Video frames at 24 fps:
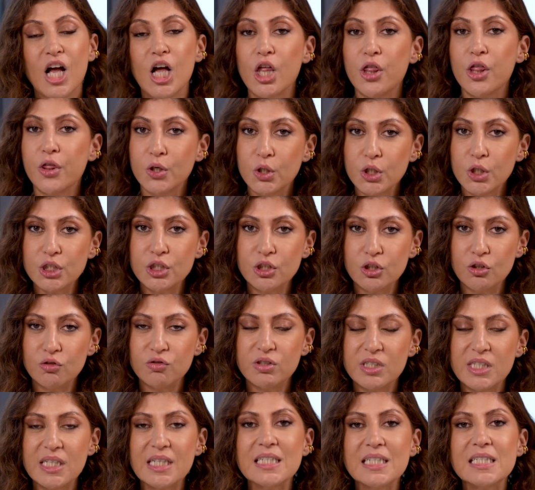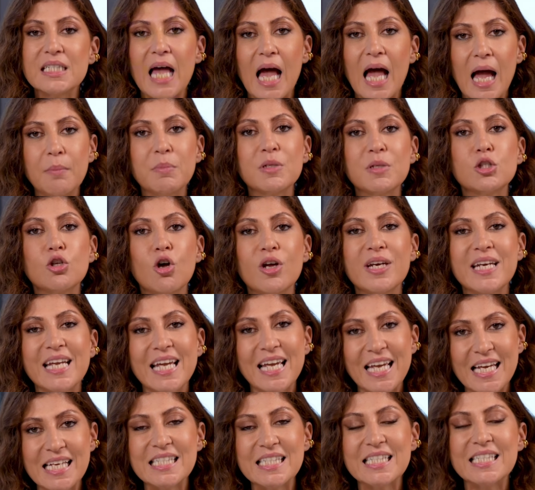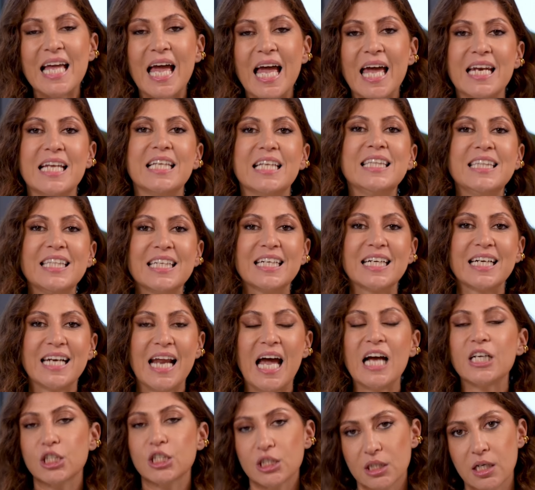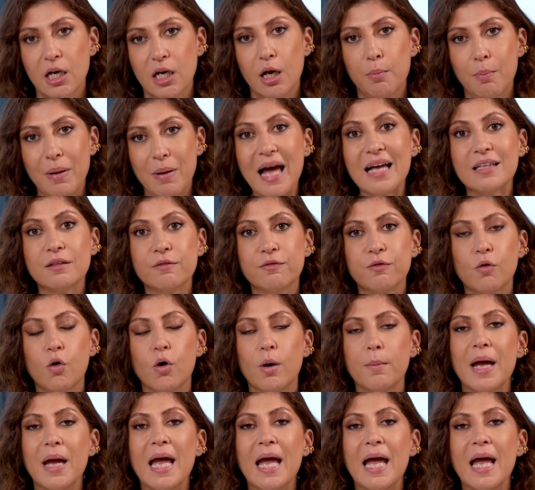the good news is Amazon is an international platform,